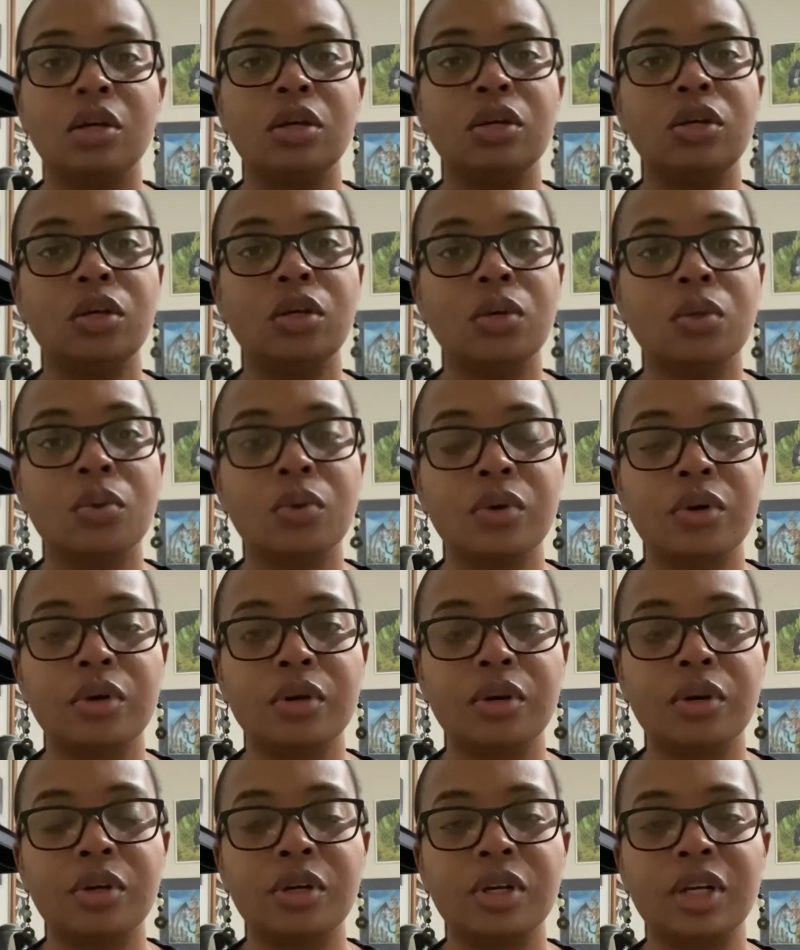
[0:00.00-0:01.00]

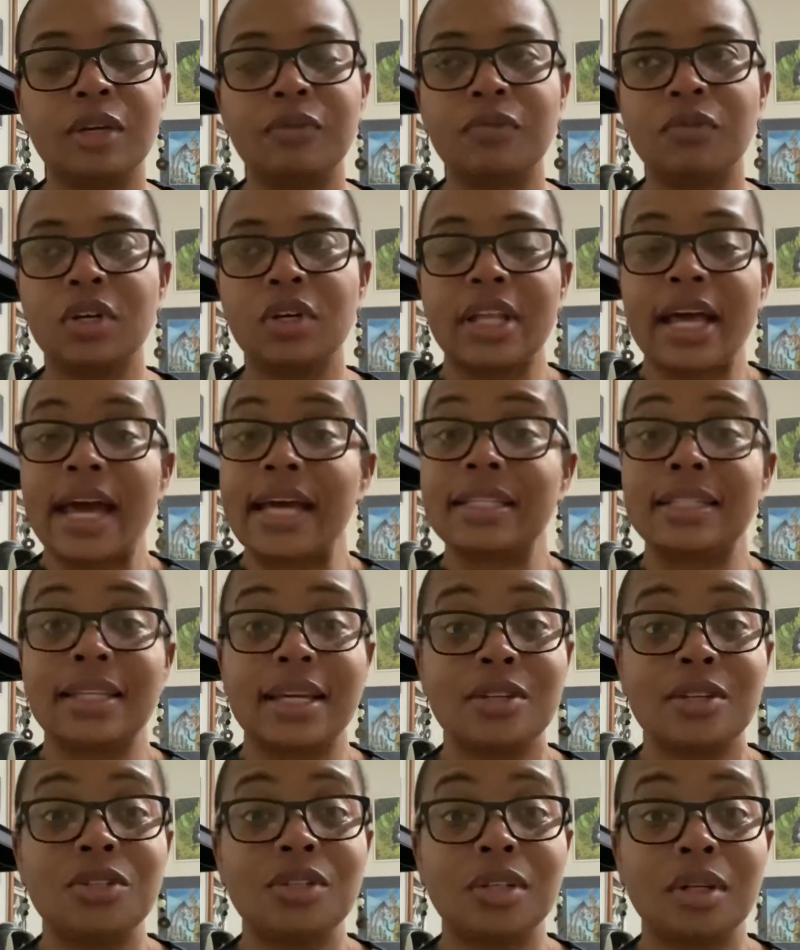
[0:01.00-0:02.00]
your
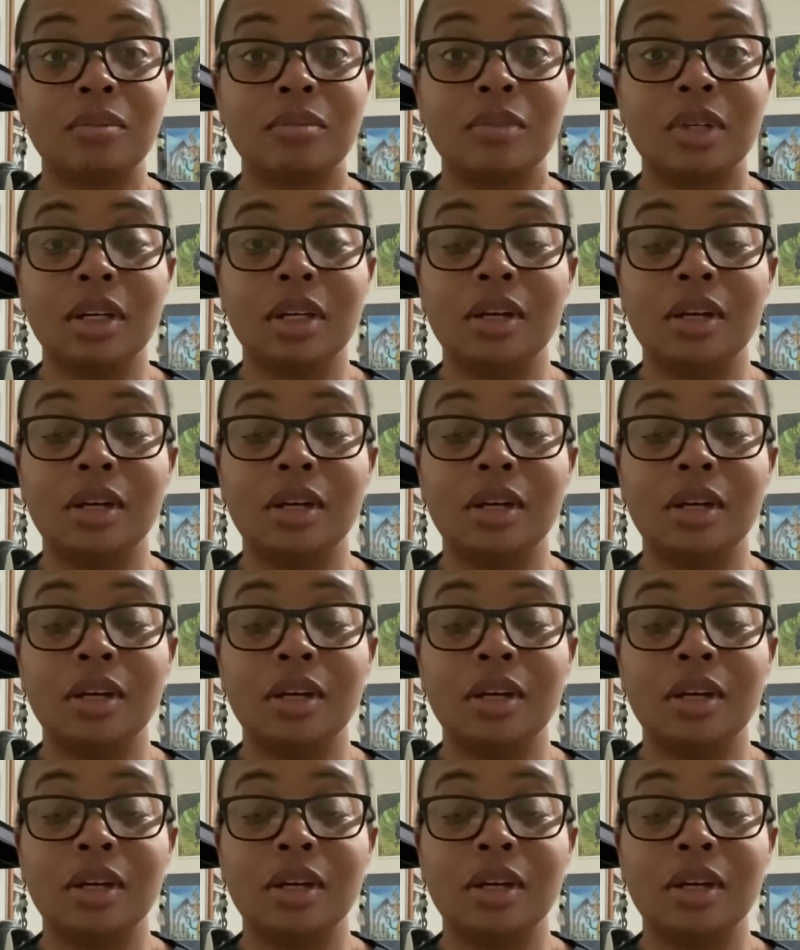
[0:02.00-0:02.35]
relaxation,